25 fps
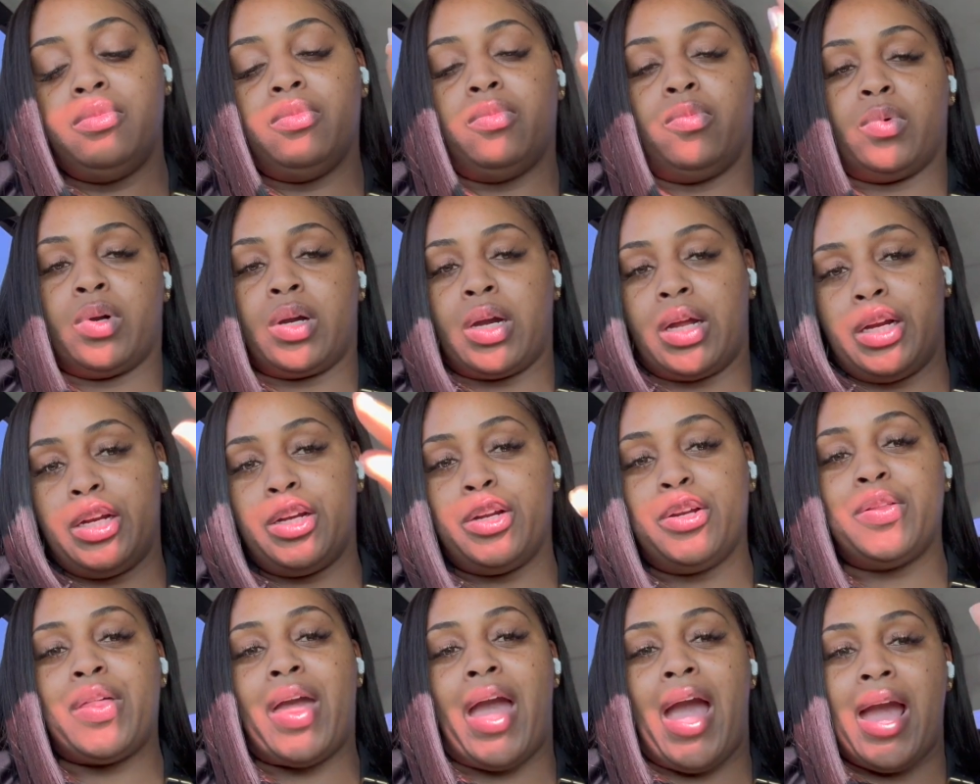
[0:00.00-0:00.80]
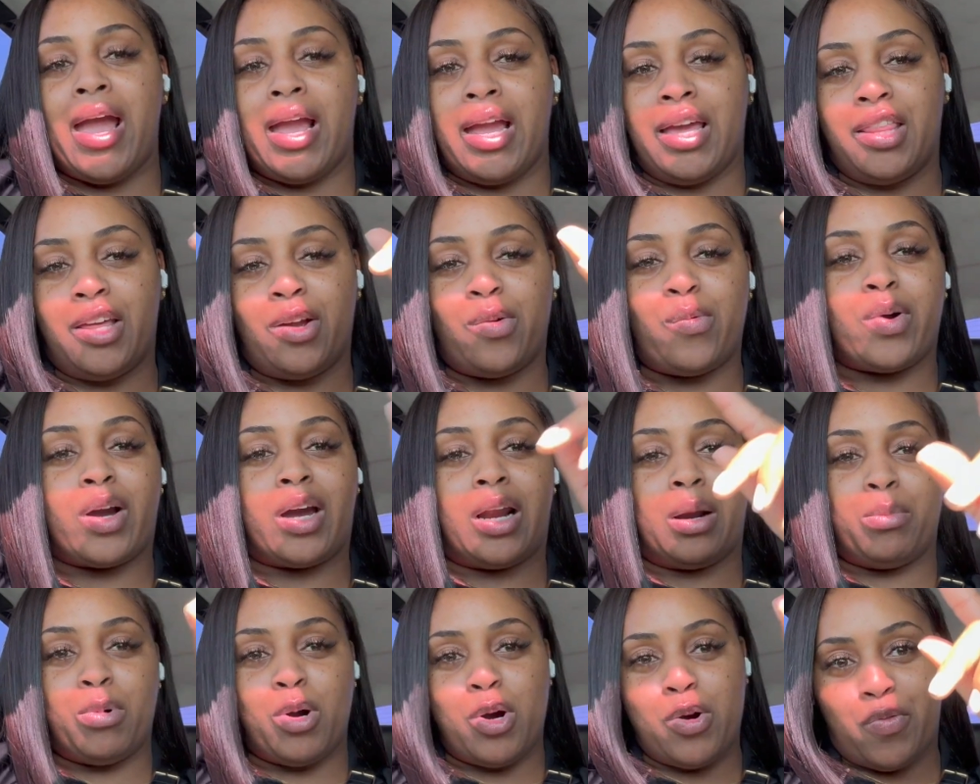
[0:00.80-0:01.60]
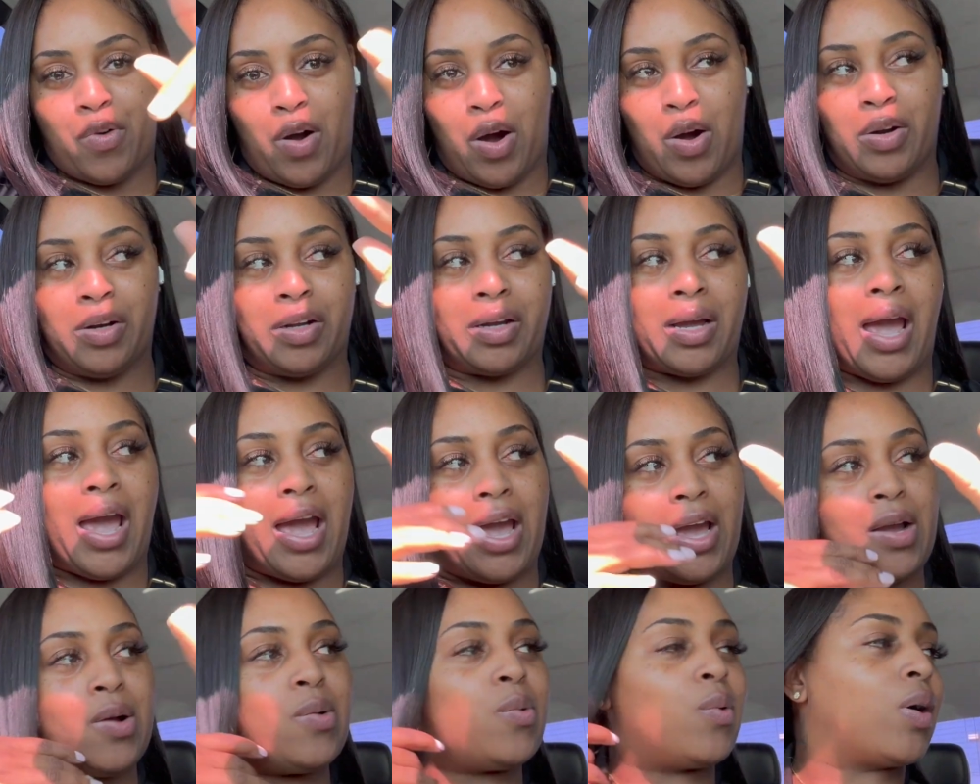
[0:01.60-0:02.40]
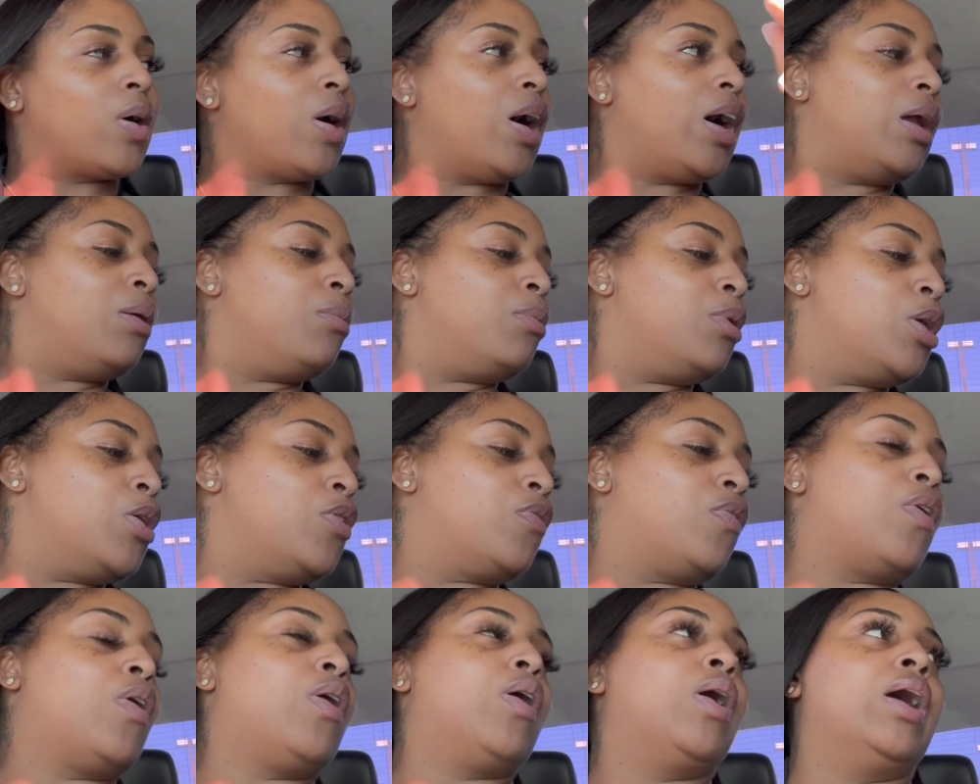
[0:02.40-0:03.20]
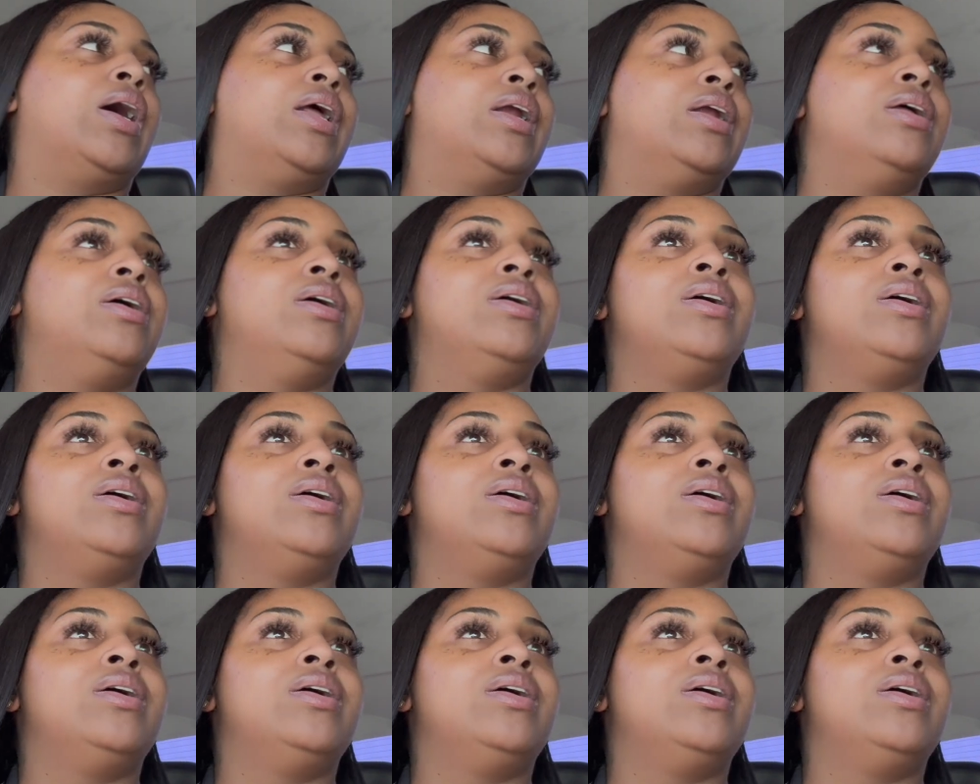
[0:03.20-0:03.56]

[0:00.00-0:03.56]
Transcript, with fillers: we're gonna do that and then we're gonna move on okay we're gonna move on